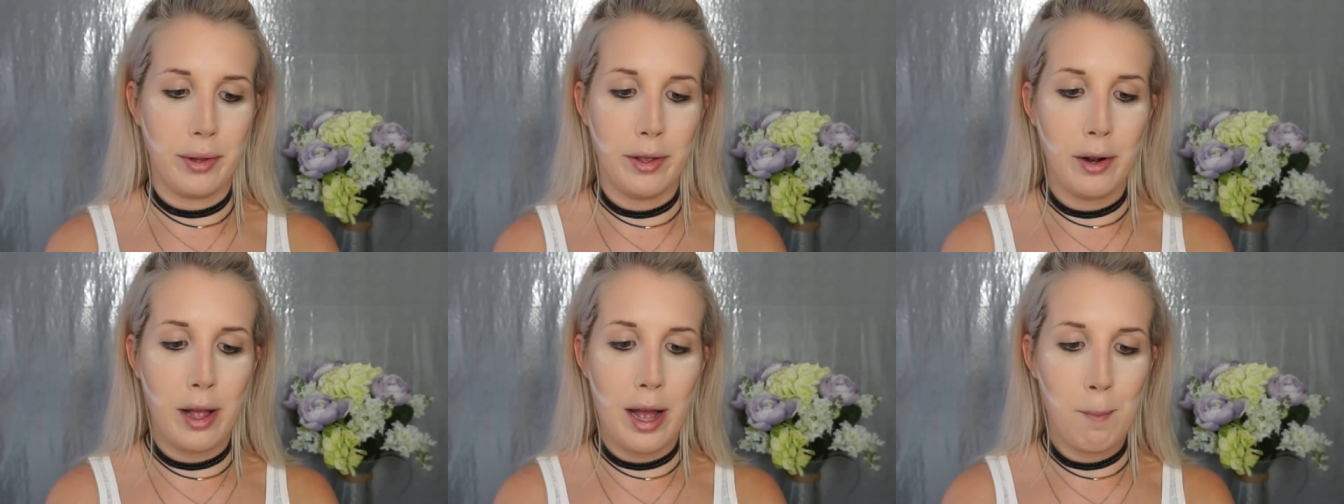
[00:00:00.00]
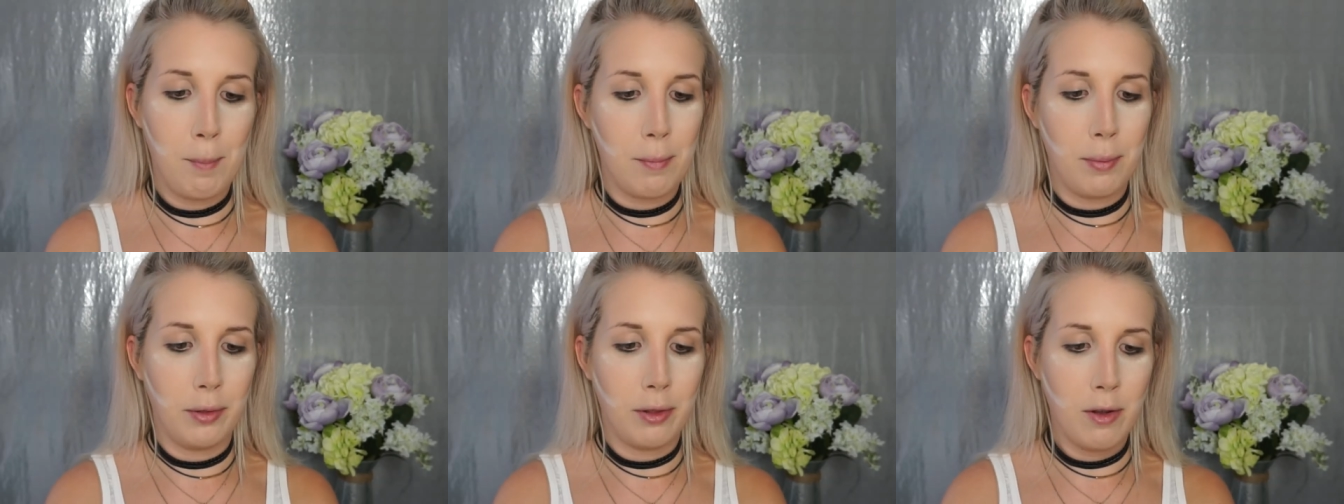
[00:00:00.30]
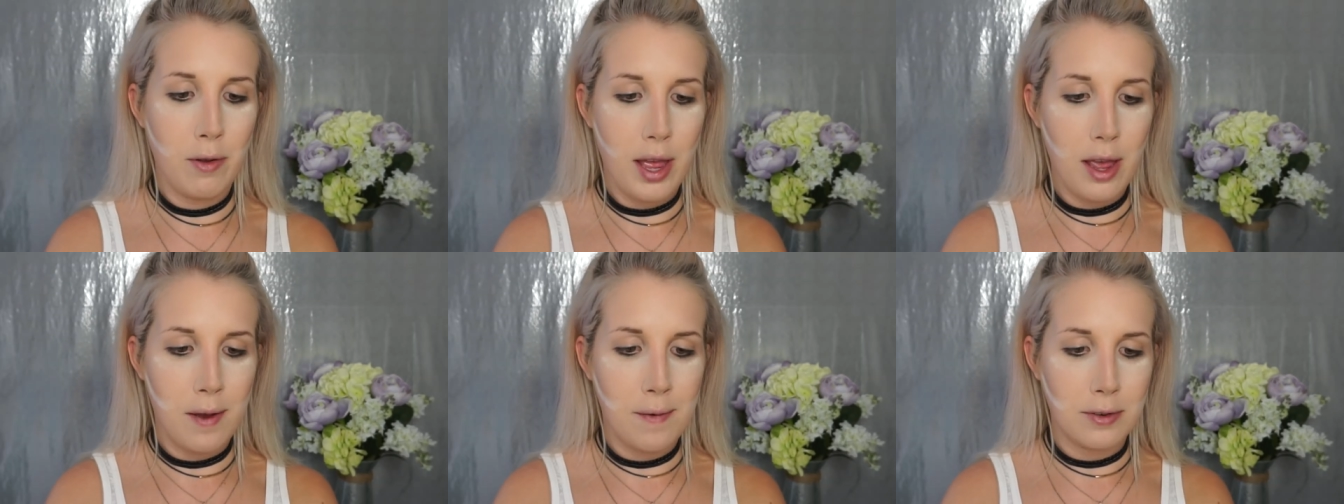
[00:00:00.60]
Just the
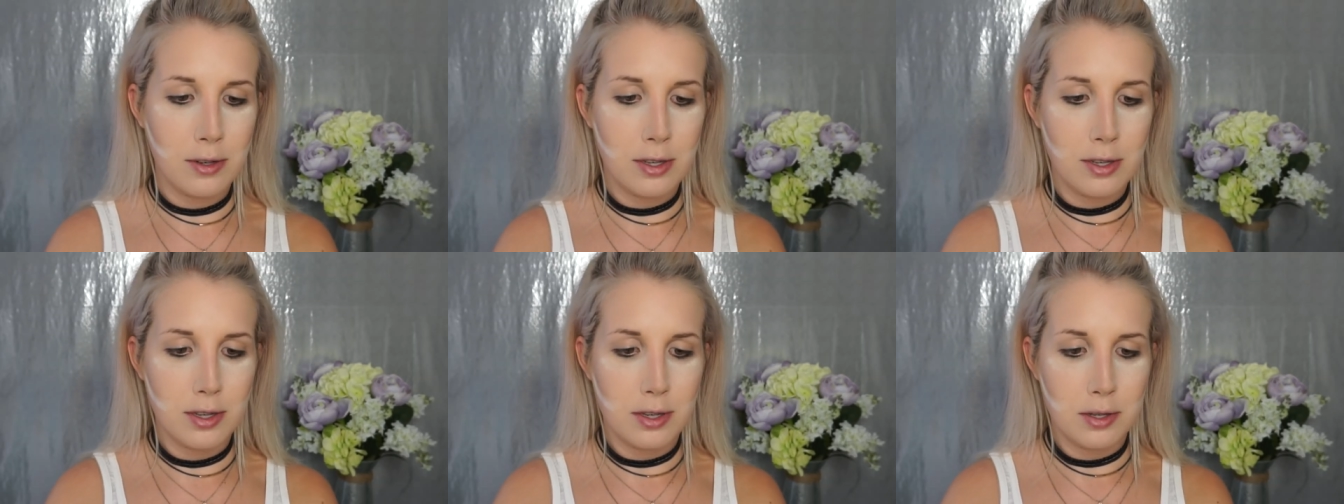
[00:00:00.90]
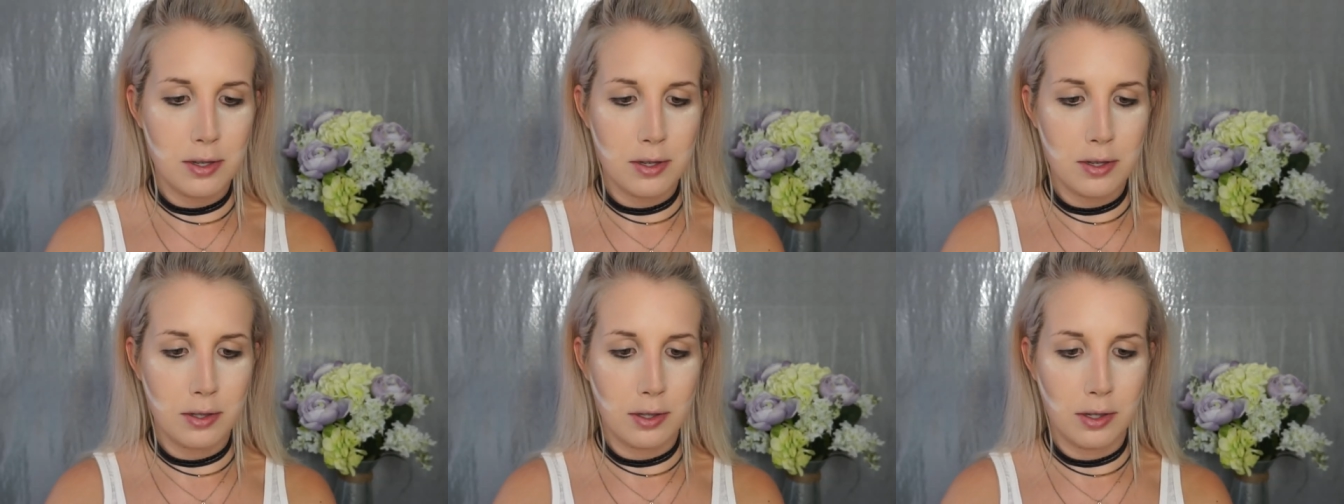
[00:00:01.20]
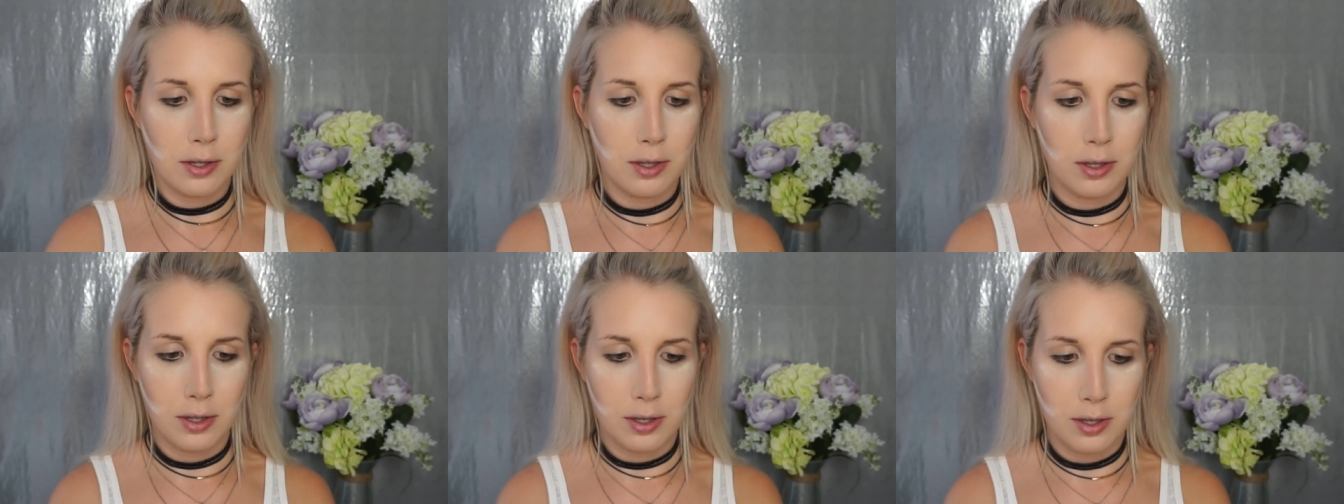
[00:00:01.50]
usual
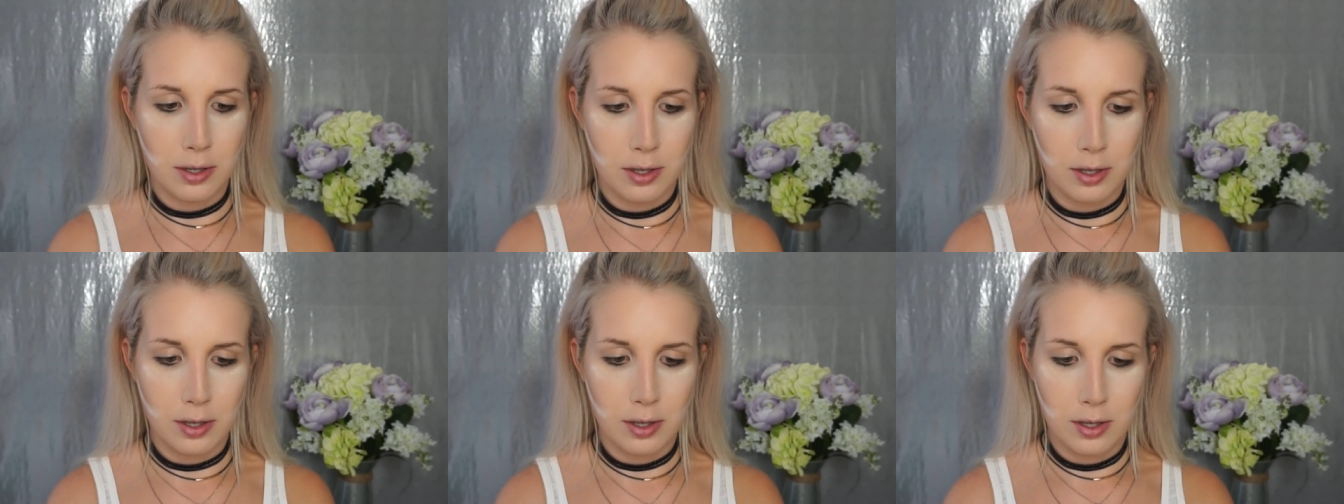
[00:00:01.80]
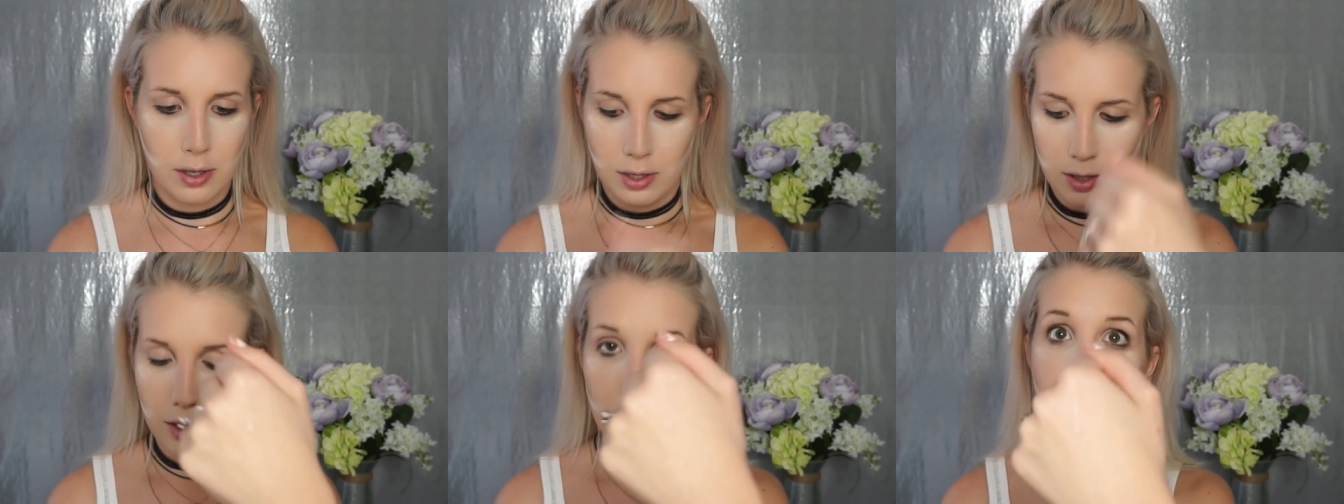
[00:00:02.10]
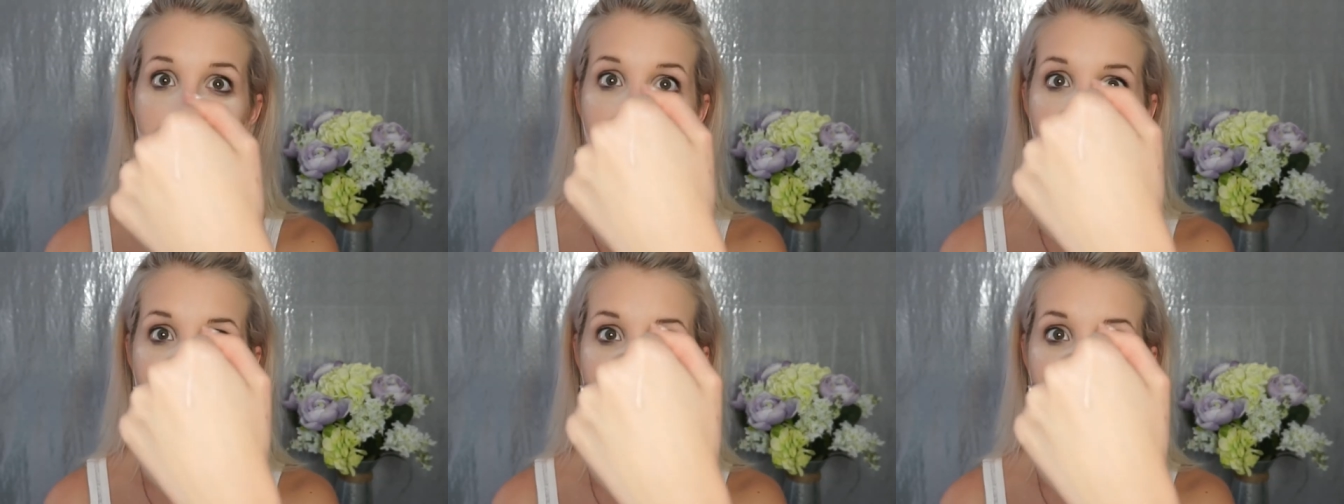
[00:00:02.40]
suspect going on my